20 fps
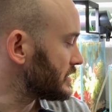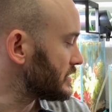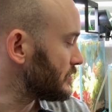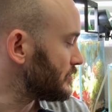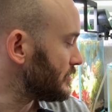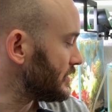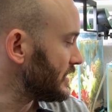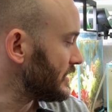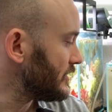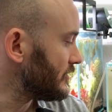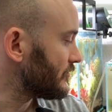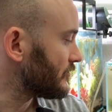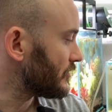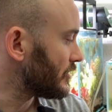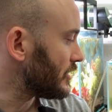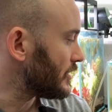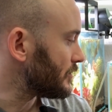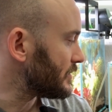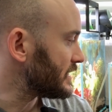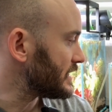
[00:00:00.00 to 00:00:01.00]
to be
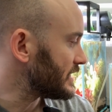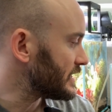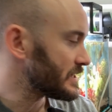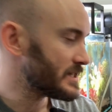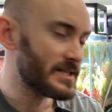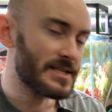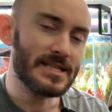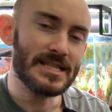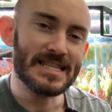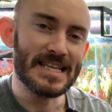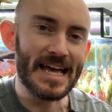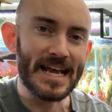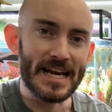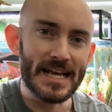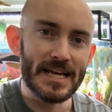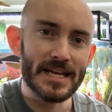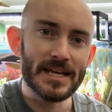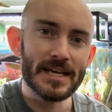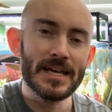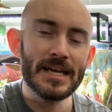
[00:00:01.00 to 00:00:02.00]
from an
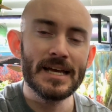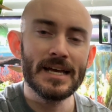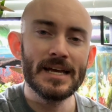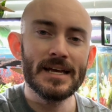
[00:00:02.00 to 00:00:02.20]
aesthetic.